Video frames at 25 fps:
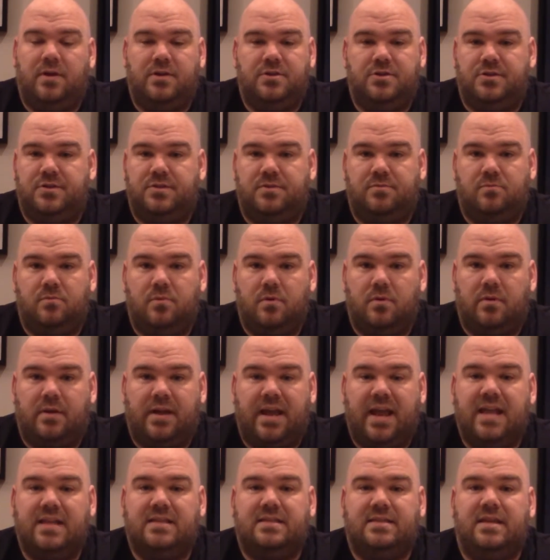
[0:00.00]
I just
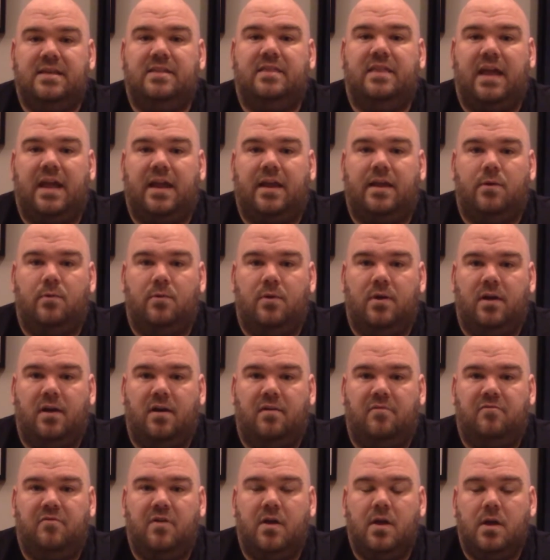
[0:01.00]
can't say thank you
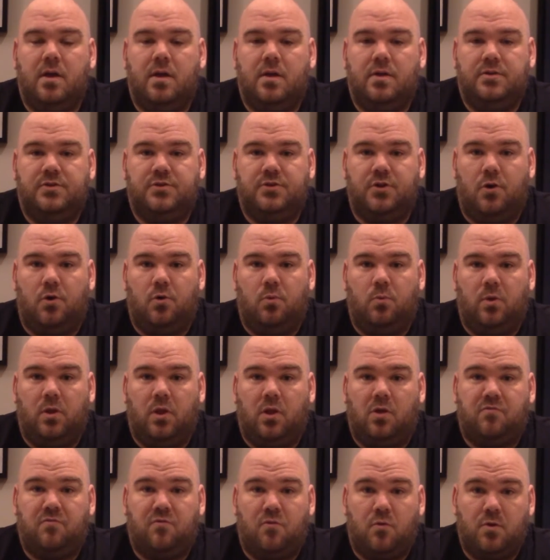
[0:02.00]
enough. So we'll
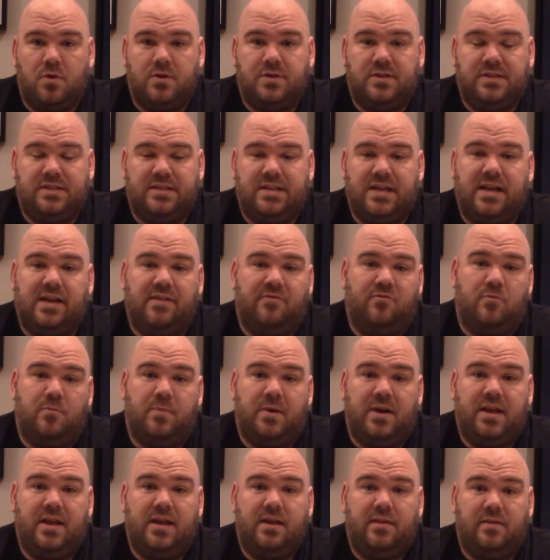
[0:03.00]
look forward to seeing
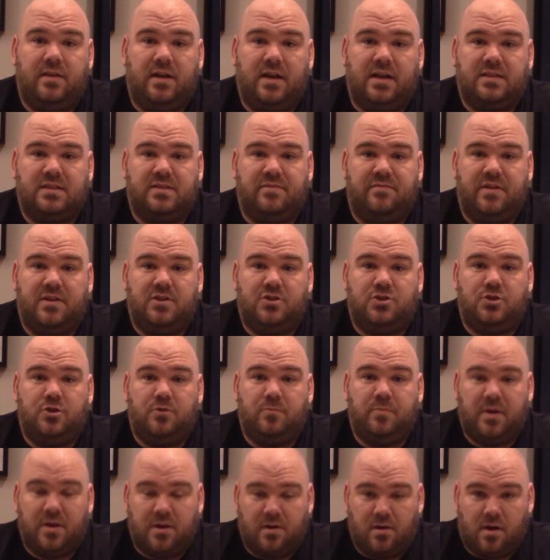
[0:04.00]
everybody. The next event
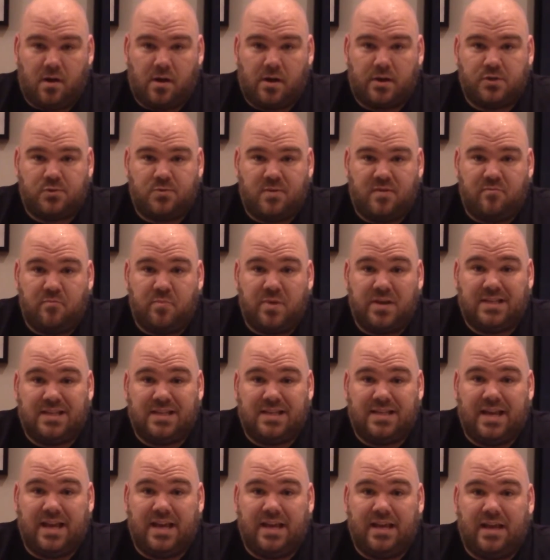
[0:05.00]
should be in August. We haven't picked
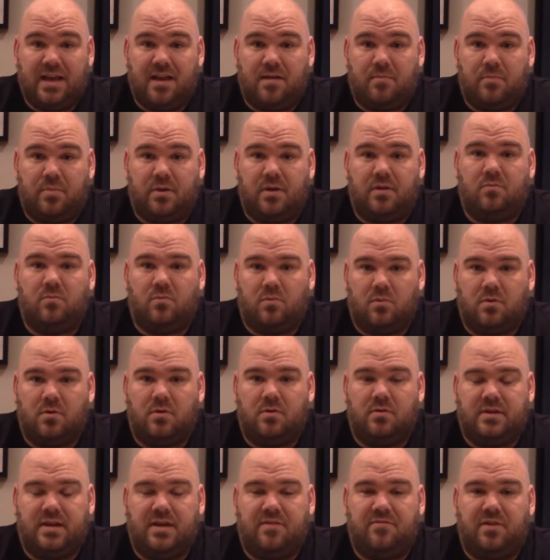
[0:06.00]
a date yet, but
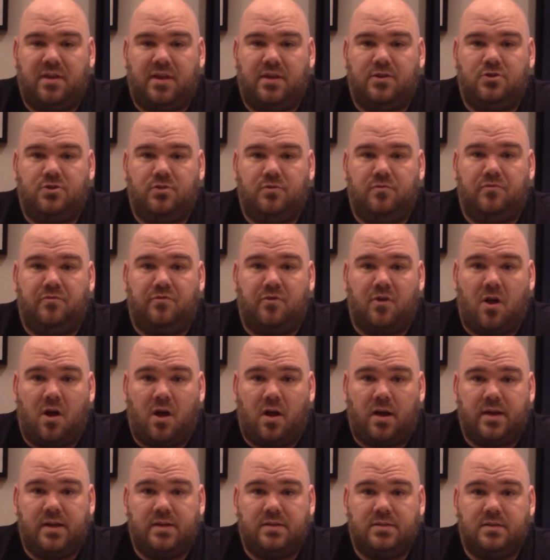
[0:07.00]
we're definitely shooting for
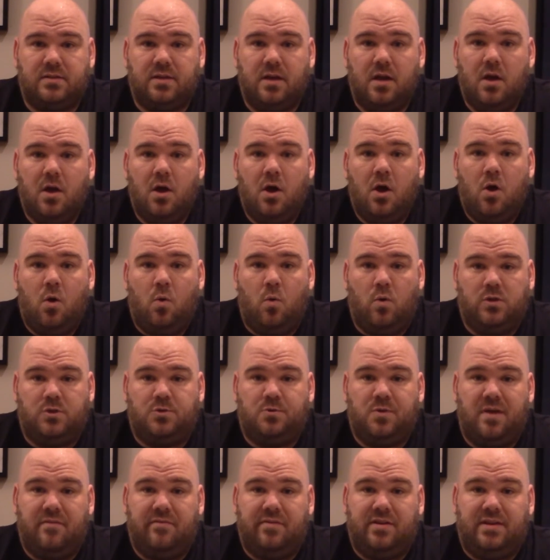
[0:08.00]
August.
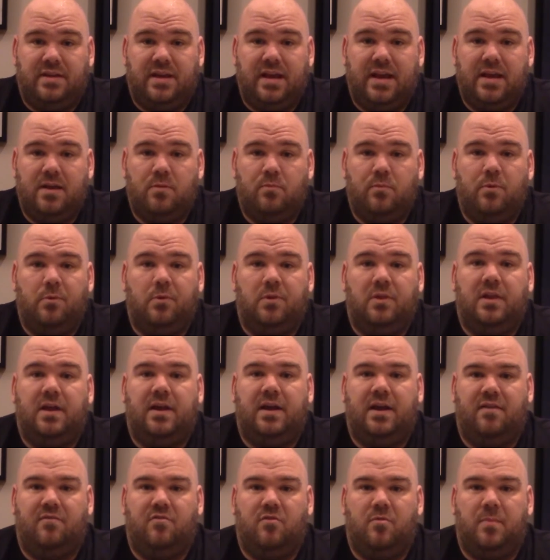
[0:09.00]
Once we have a date, we will
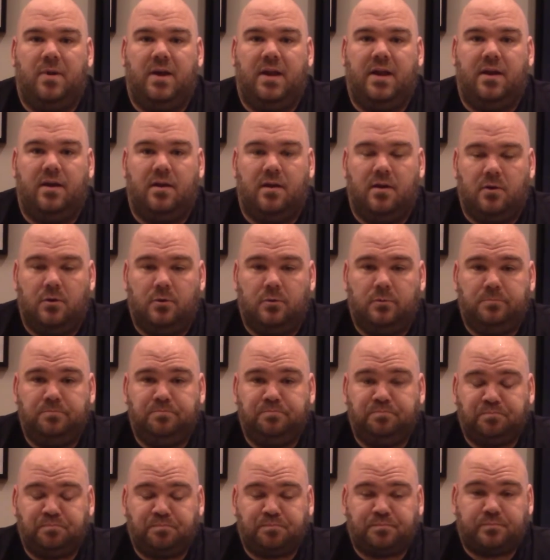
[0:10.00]
let everybody know.
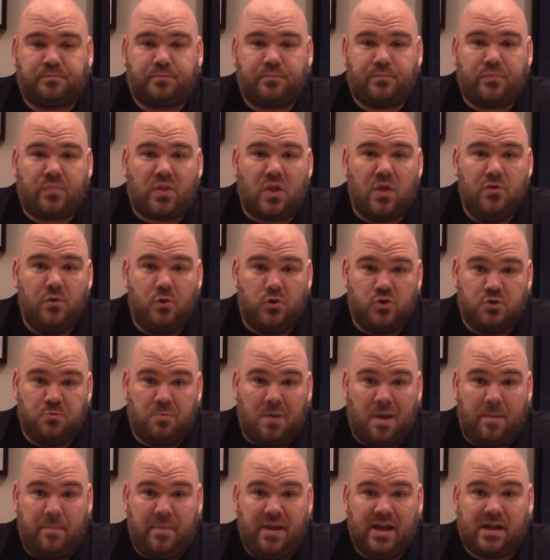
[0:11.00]
And those are
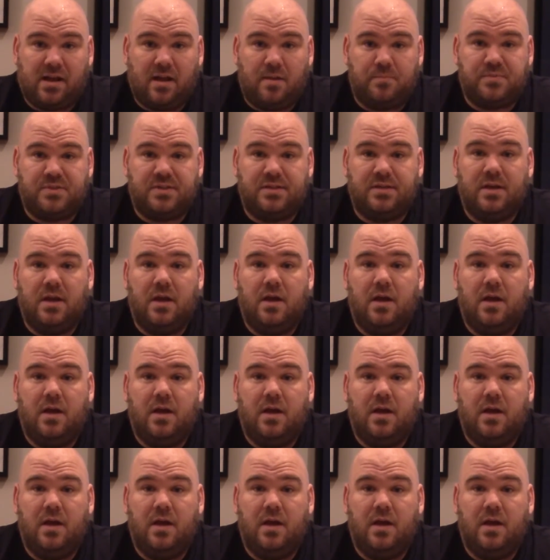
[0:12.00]
my pickups.